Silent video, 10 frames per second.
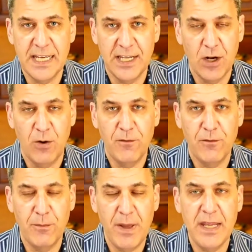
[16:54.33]
You know,
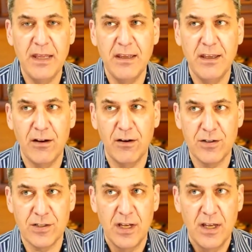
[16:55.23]
for many
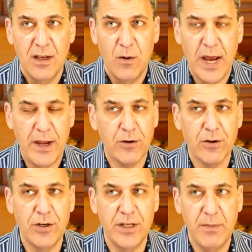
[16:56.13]
years, I
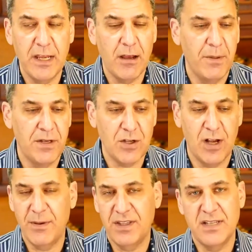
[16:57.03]
heard and many companies
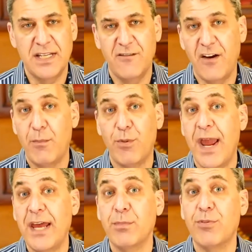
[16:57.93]
talk about this idea of our
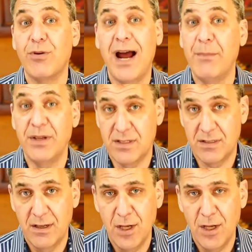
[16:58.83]
brand promise.